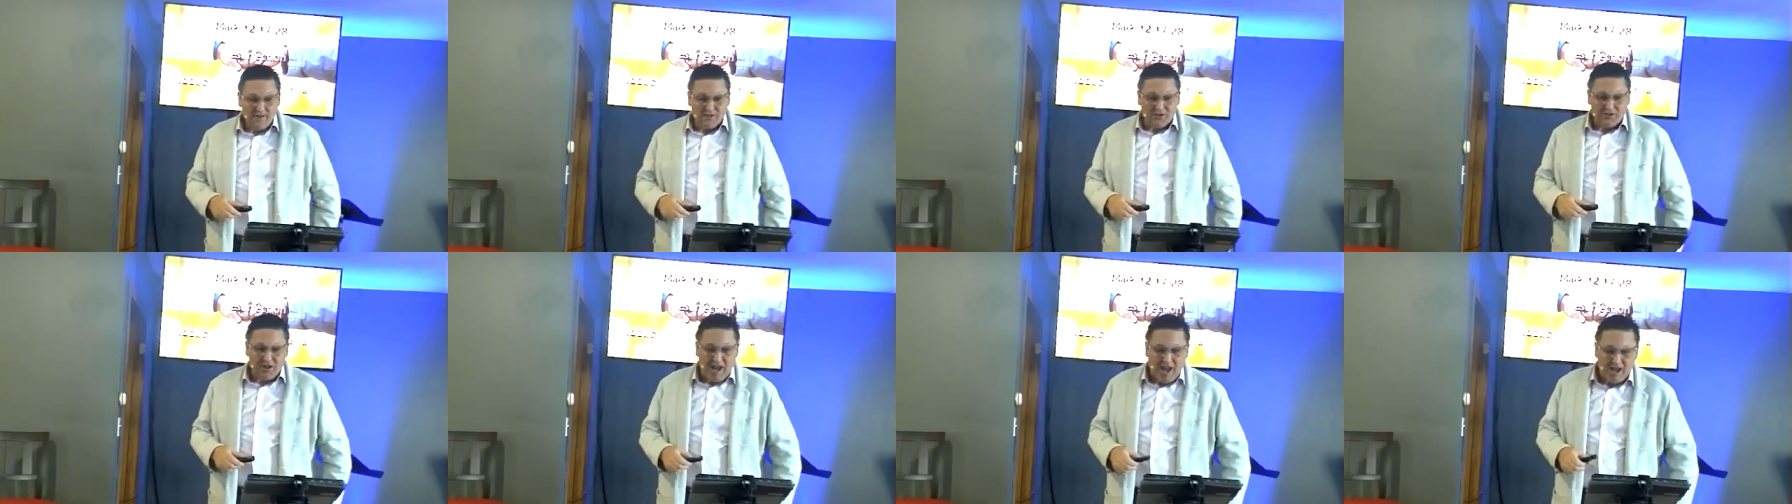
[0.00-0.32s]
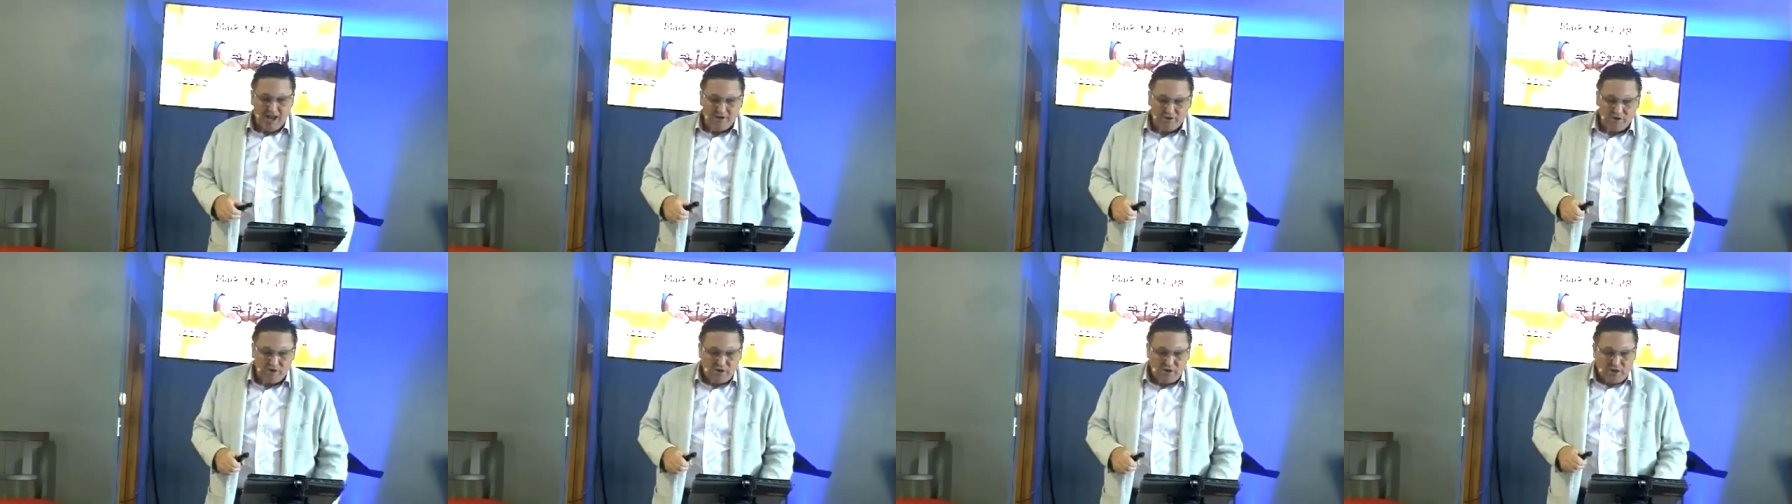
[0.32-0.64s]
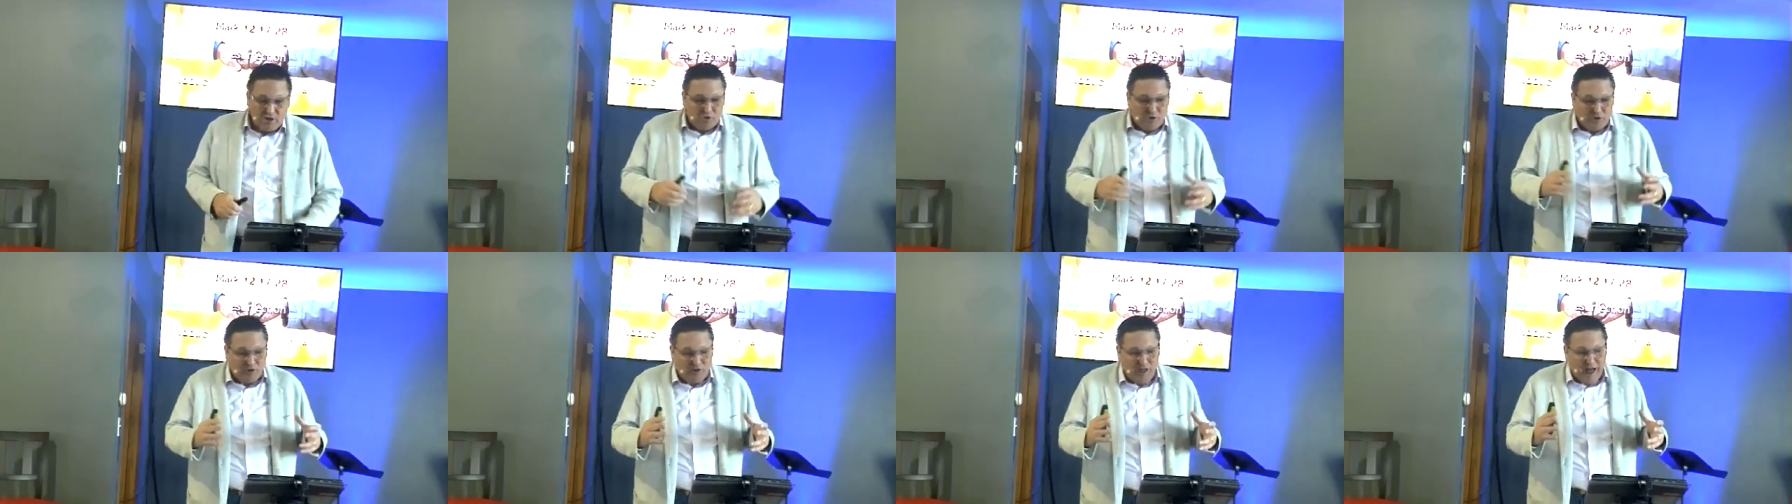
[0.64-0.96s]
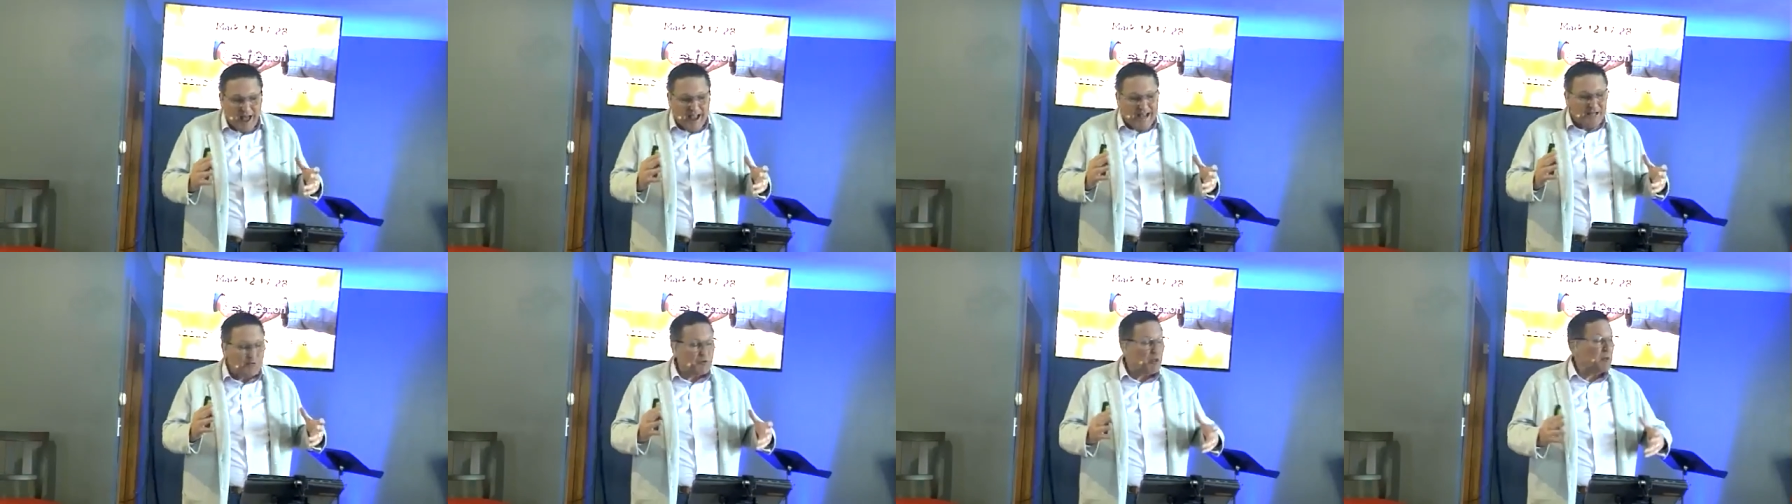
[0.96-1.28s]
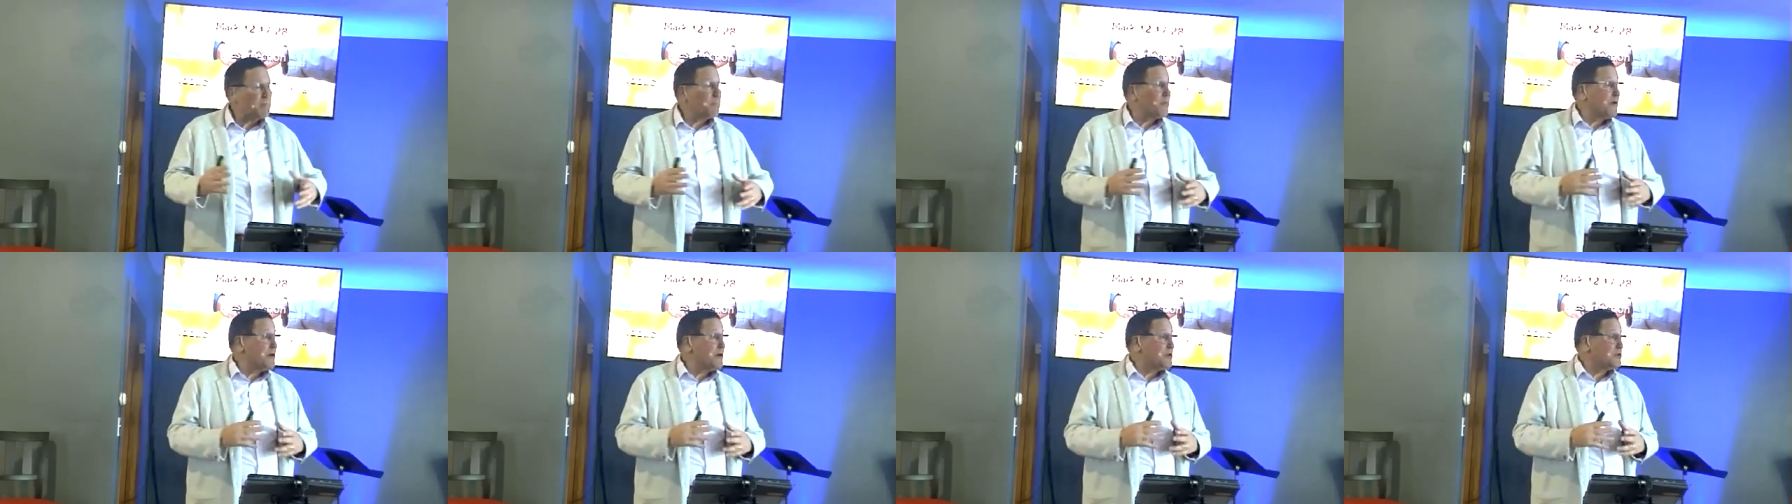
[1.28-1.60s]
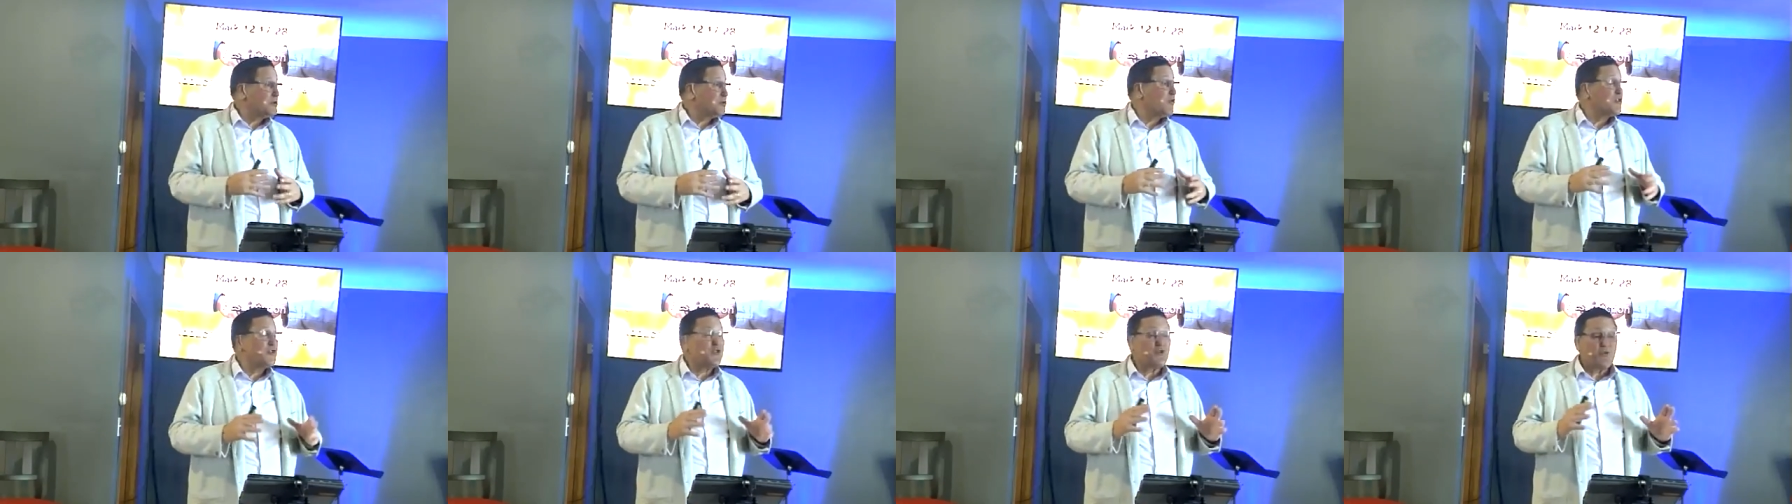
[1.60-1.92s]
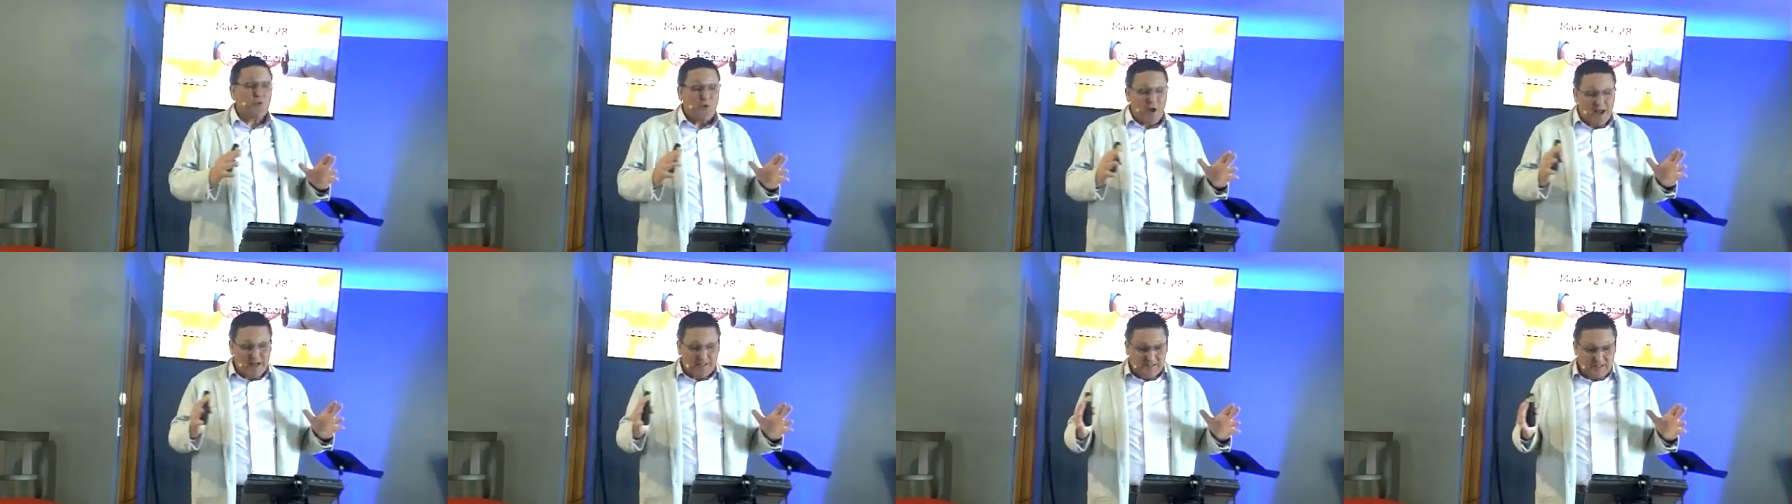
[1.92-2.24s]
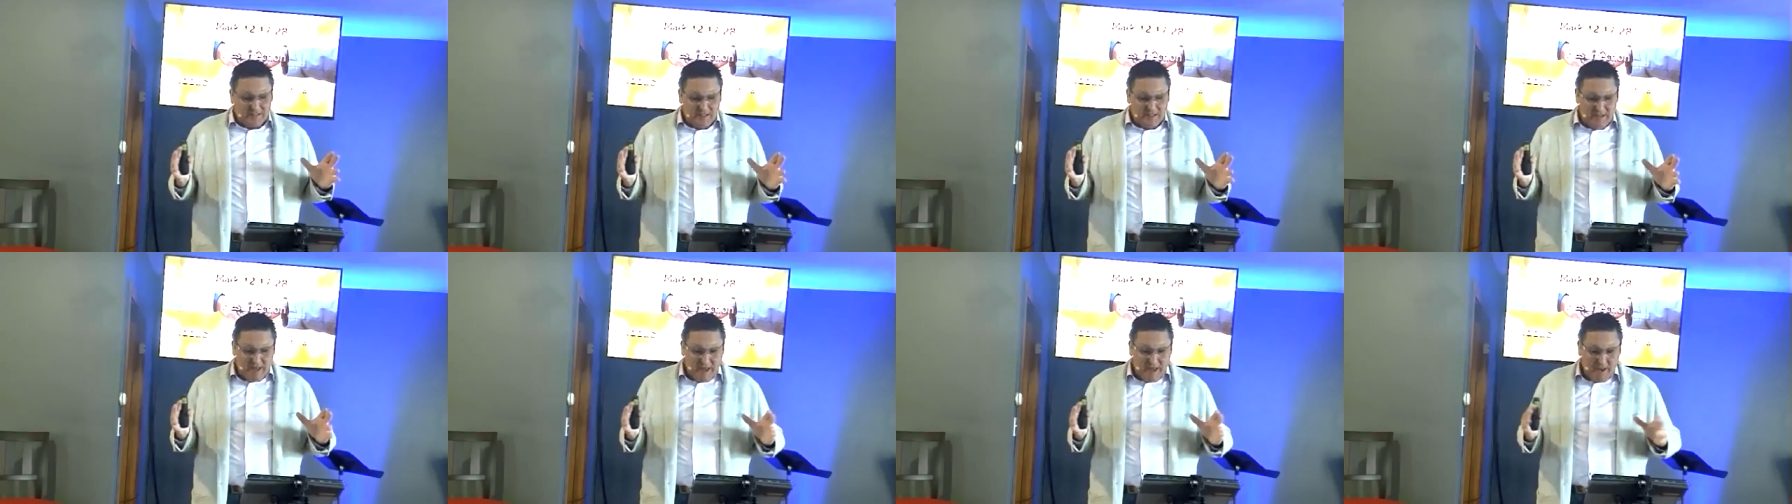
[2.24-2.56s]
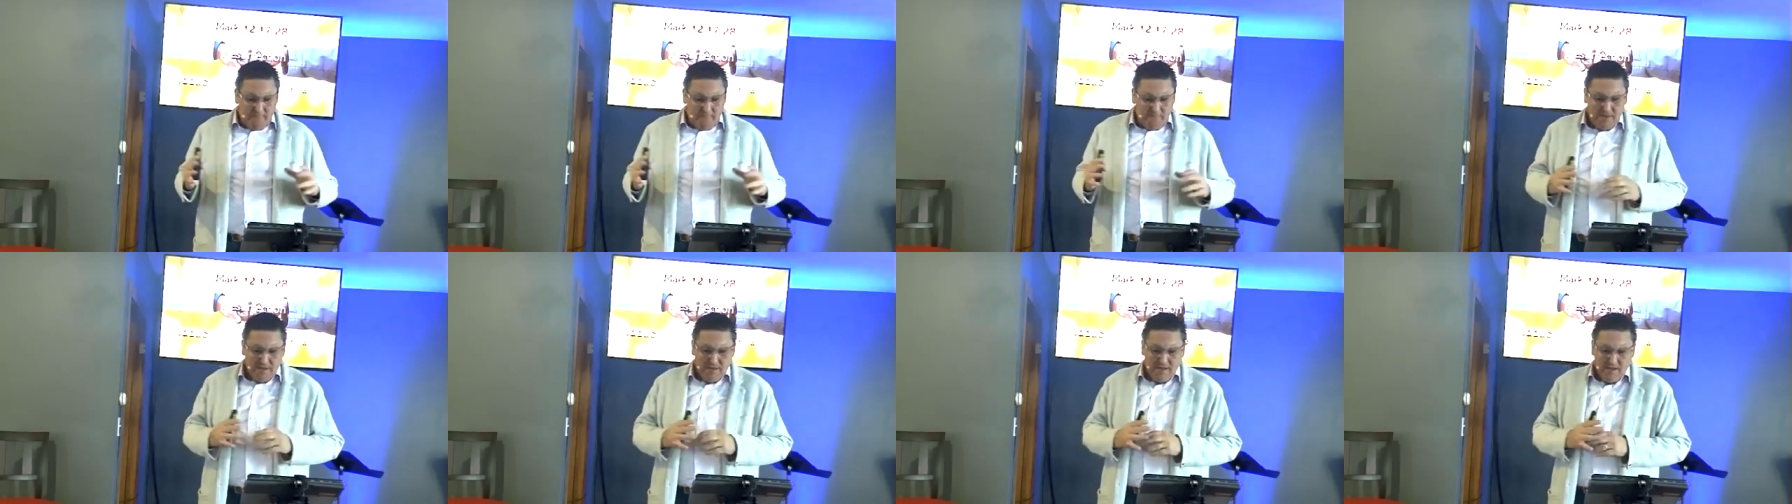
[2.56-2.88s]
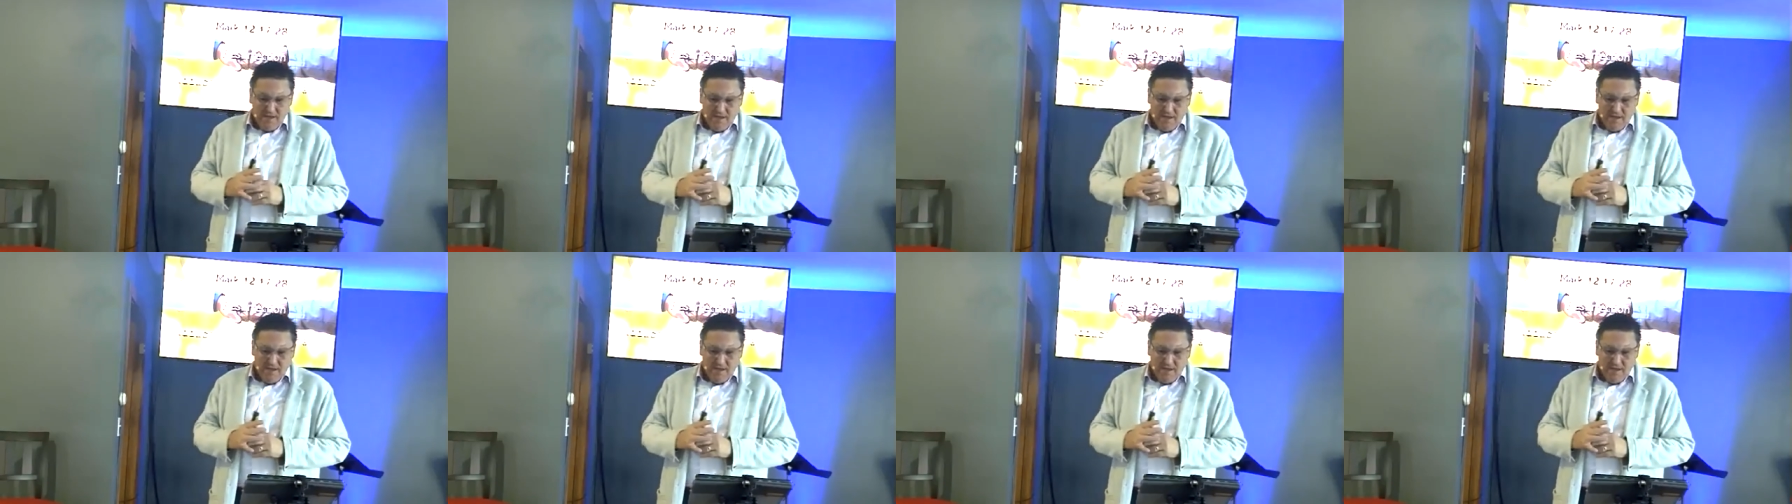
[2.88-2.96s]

The Sadducees closely aligned with the priesthood, thrust them